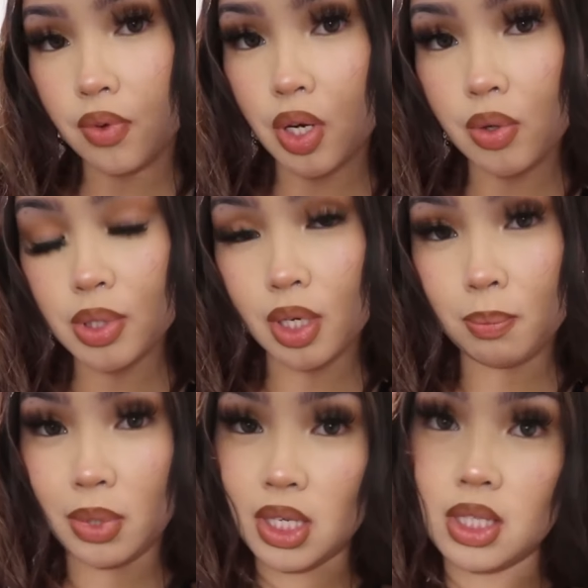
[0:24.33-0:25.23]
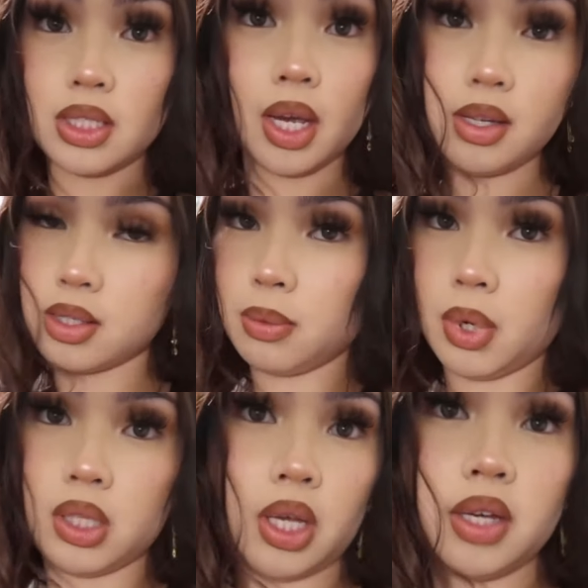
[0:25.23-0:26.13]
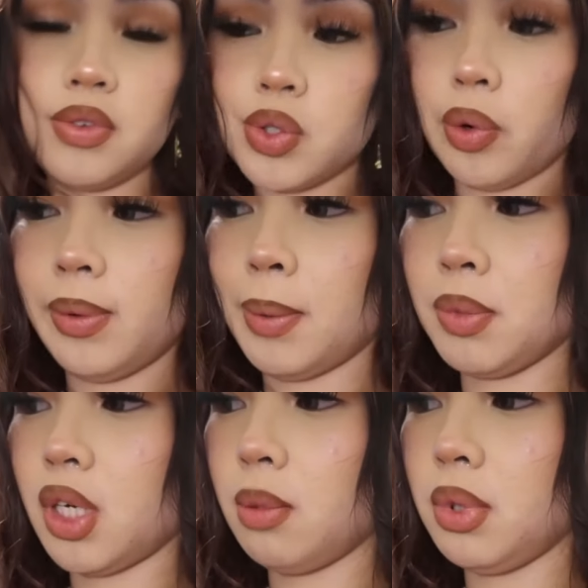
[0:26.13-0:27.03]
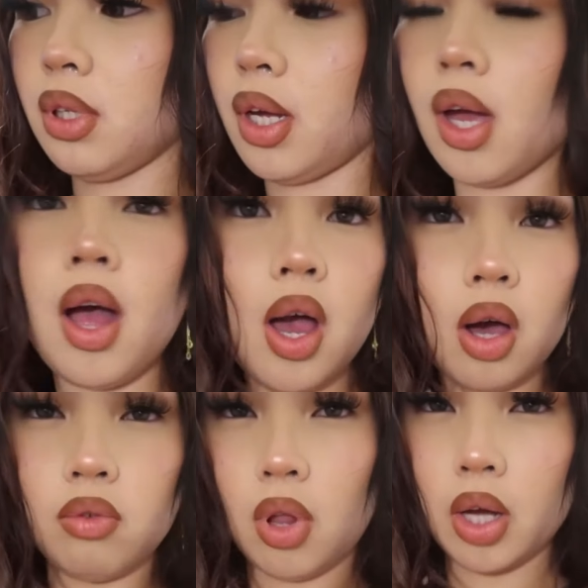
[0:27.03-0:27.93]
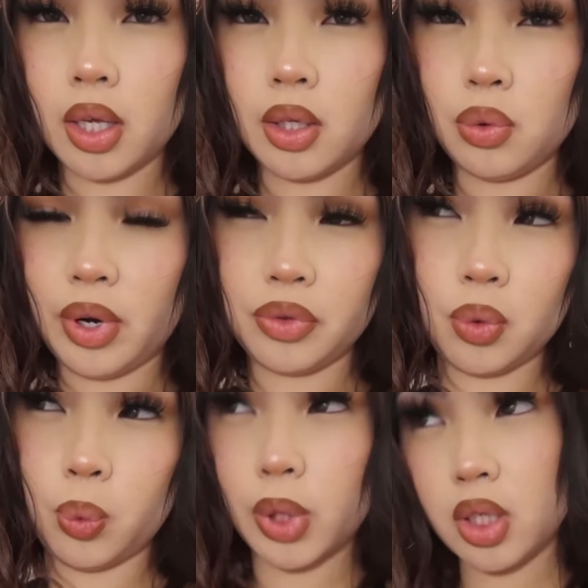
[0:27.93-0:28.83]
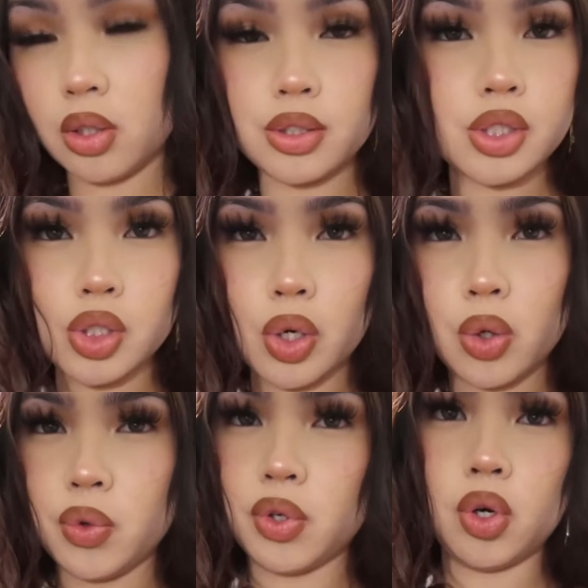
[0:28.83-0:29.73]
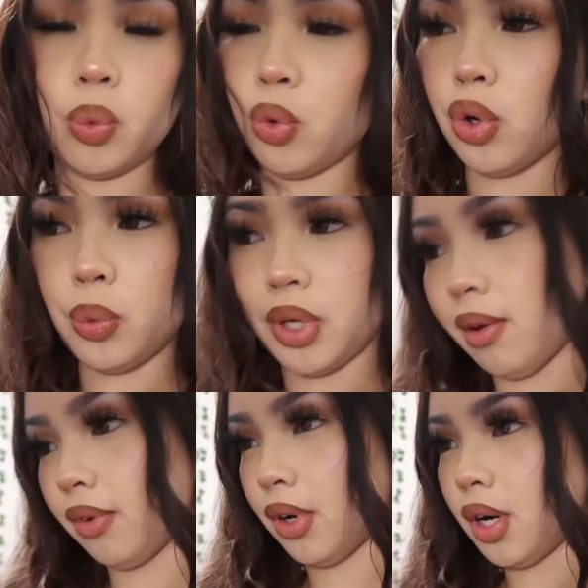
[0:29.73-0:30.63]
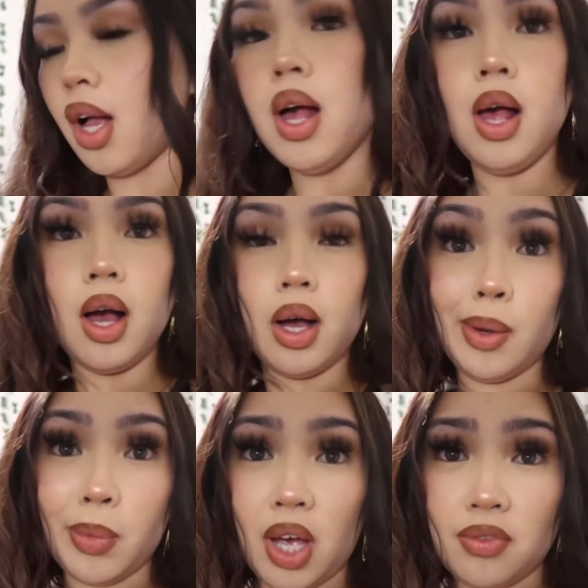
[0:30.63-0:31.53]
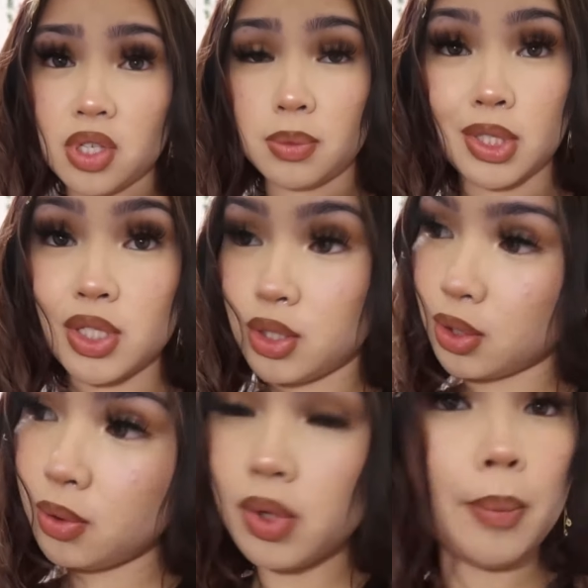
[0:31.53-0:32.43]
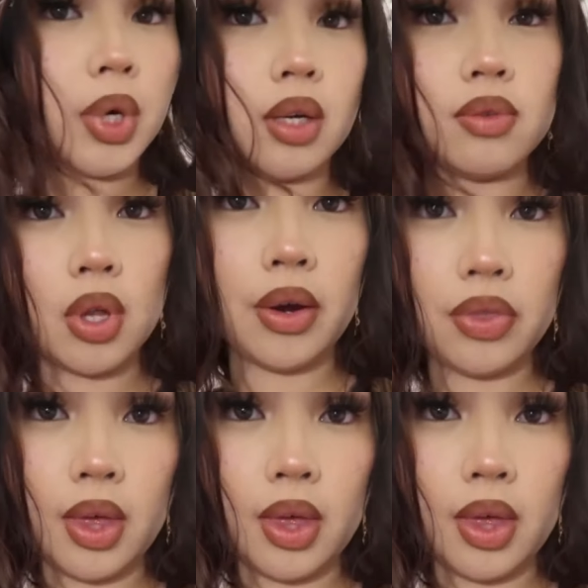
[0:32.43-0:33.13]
video is gonna be days in my life so i'm gonna be like vlogging throughout the week or so you know or whenever um, I have something to do. I'm gonna vlog